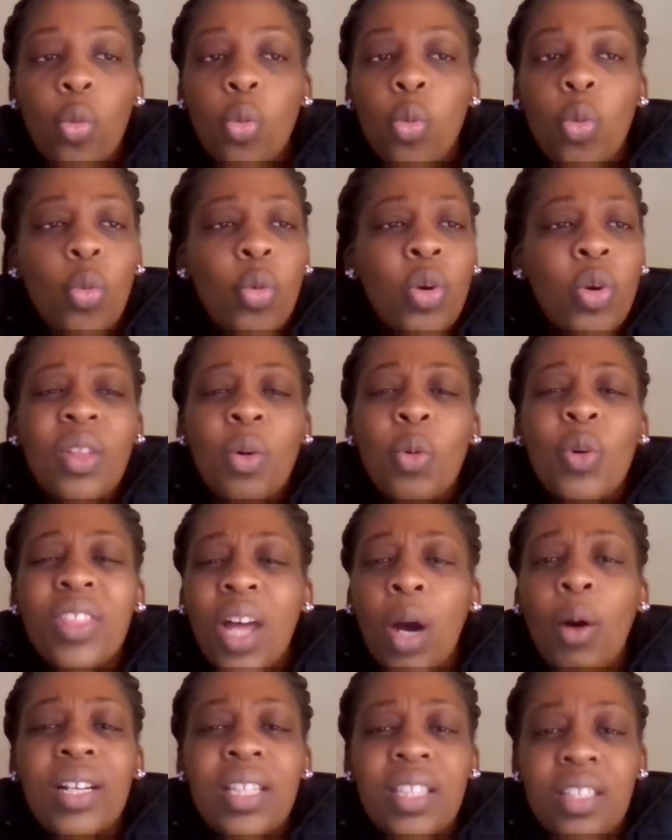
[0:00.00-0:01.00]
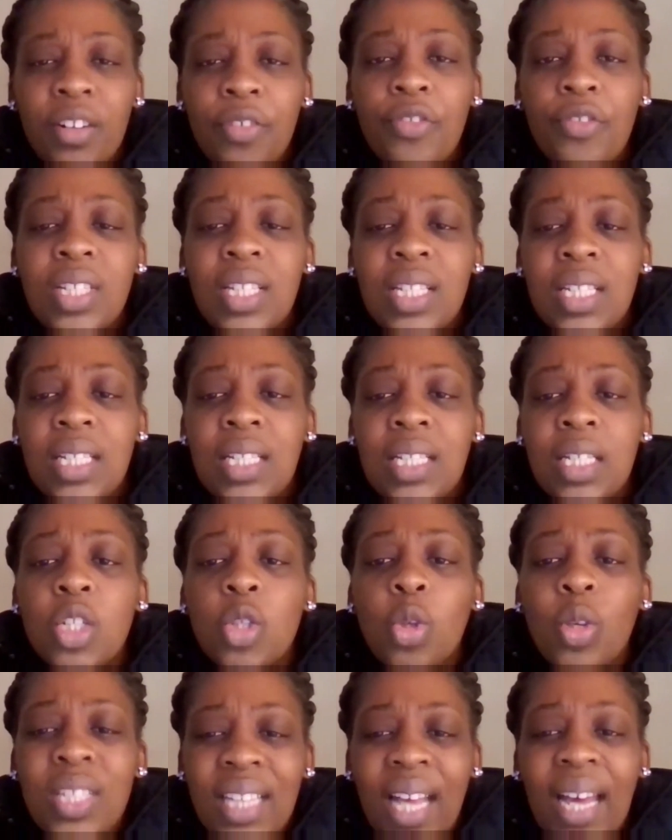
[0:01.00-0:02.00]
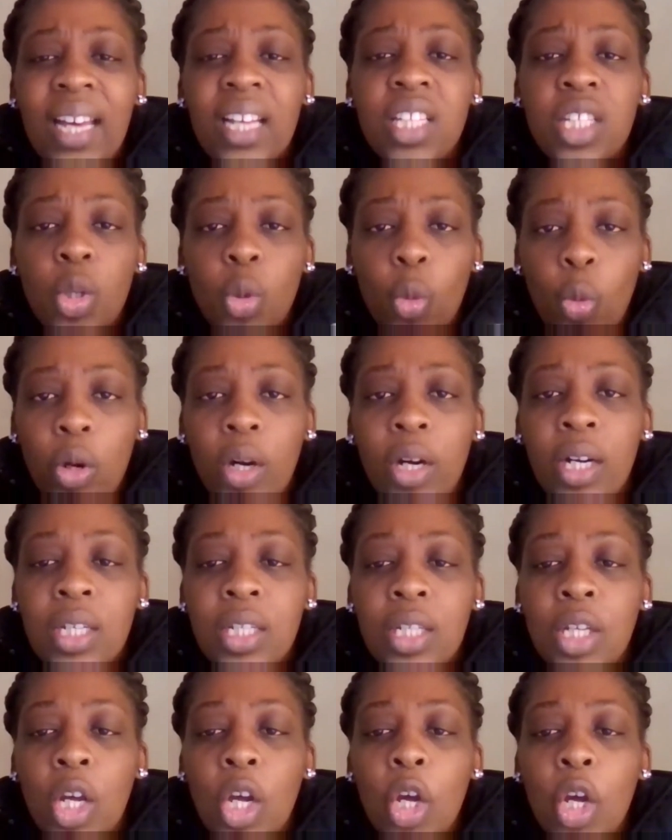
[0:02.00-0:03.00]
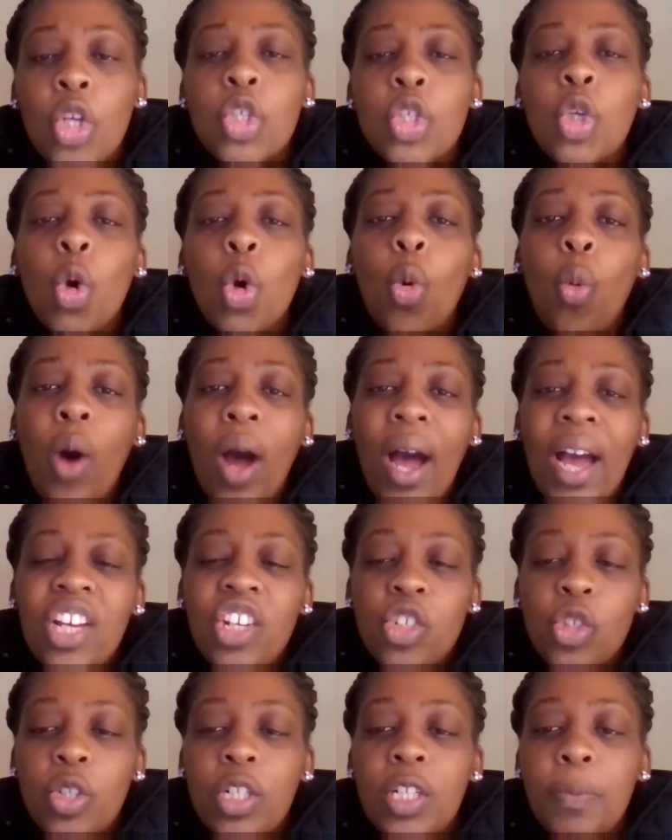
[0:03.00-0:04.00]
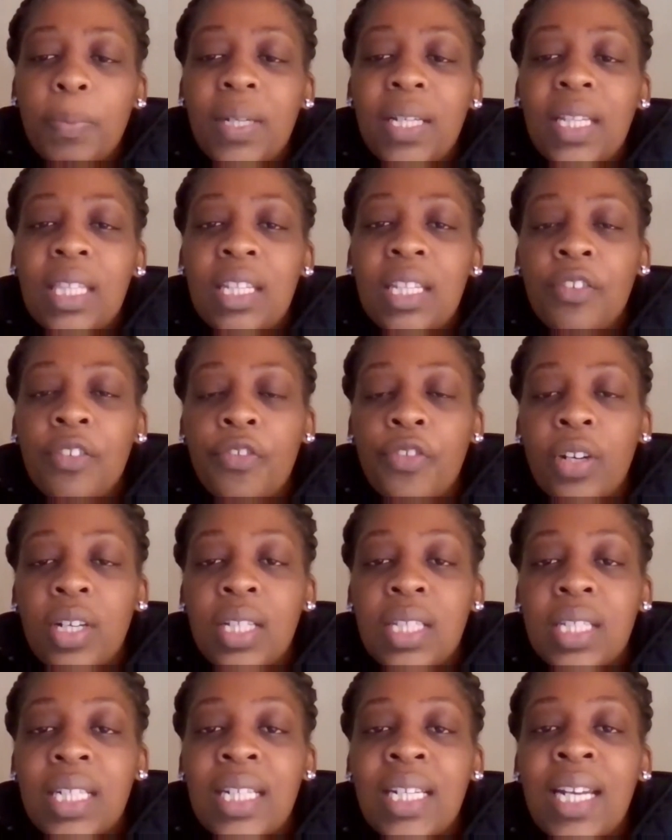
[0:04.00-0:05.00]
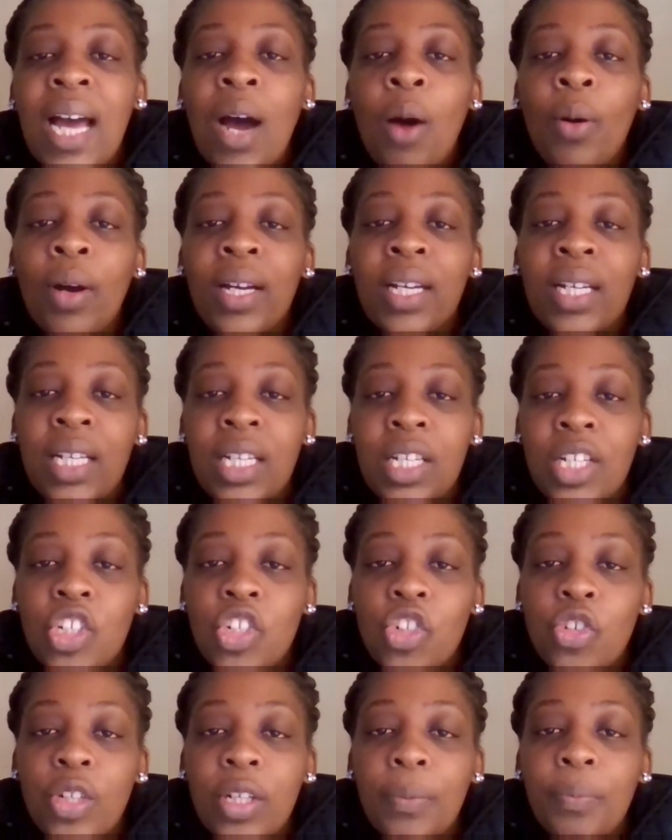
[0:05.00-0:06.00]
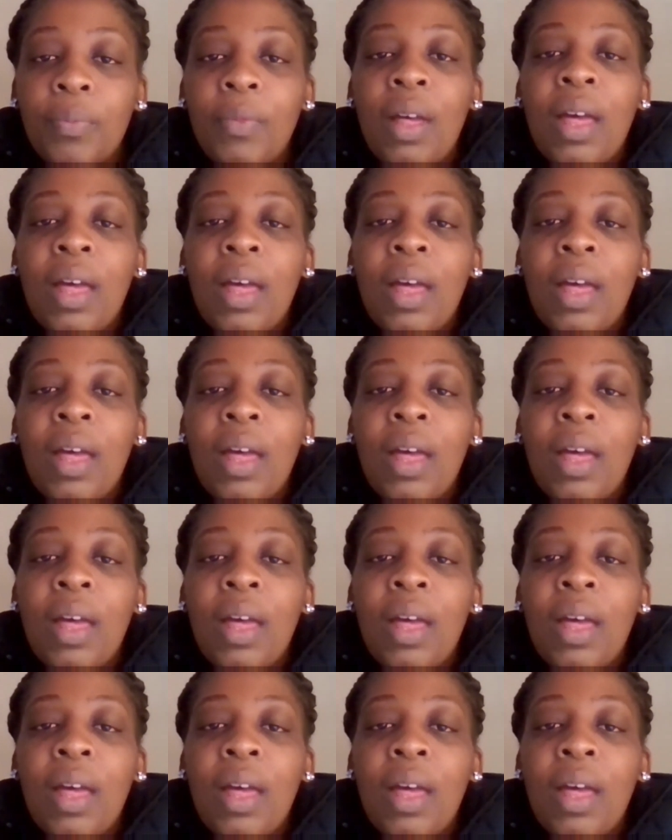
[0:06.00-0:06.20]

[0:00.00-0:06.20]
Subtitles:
with our differences. Society works. So why should it be different in our industry?